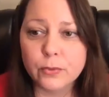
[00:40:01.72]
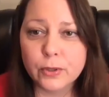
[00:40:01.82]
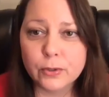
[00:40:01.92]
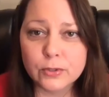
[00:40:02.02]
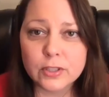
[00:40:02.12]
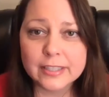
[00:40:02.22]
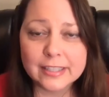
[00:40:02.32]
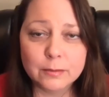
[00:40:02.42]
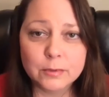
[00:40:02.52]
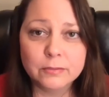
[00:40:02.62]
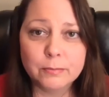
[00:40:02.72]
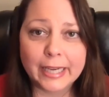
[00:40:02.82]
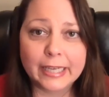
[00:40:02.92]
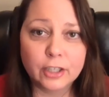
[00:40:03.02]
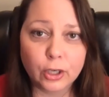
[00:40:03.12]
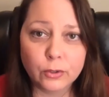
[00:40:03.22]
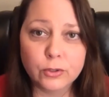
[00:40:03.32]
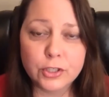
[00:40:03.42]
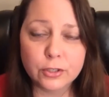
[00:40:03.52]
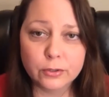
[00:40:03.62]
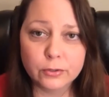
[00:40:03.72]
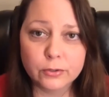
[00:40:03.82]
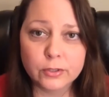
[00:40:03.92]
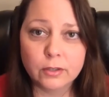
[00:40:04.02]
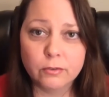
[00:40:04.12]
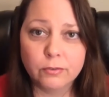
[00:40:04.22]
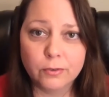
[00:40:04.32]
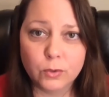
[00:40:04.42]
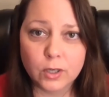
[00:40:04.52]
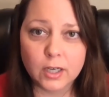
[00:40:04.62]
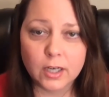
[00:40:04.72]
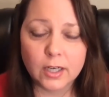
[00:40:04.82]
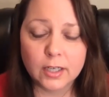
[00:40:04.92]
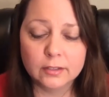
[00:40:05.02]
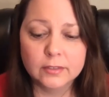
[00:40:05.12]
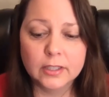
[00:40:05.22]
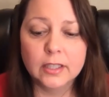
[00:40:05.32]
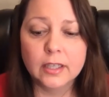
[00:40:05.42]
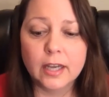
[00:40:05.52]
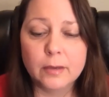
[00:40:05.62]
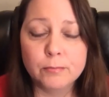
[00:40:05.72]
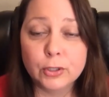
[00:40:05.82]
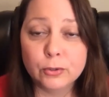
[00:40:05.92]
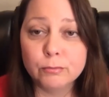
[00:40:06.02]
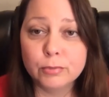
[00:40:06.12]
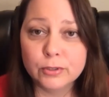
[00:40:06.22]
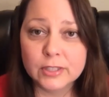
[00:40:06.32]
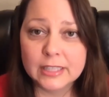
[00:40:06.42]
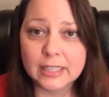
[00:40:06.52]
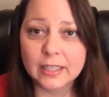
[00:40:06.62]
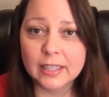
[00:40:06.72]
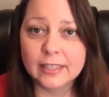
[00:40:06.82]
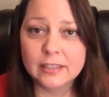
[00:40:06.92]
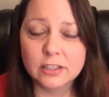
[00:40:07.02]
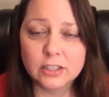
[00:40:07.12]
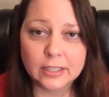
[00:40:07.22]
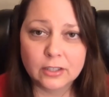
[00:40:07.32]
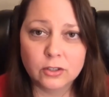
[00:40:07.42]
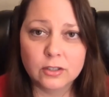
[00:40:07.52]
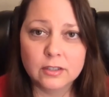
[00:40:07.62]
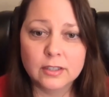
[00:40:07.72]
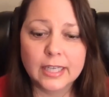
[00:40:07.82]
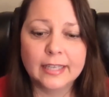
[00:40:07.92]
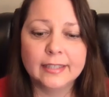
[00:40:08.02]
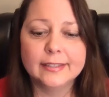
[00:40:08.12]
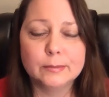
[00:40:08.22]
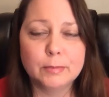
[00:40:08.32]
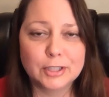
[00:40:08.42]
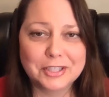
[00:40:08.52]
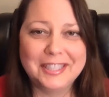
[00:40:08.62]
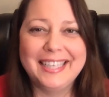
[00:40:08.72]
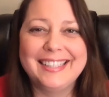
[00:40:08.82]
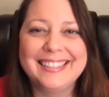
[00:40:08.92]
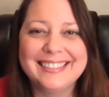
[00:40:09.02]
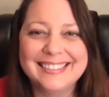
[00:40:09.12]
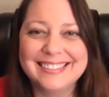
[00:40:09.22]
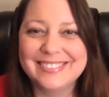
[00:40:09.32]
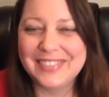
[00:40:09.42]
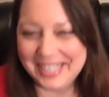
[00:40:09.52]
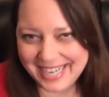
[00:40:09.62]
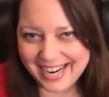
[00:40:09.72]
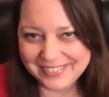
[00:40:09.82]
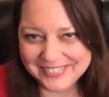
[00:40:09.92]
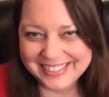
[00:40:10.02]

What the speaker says: those are some of my go tos for immune boosting in general, and especially right now.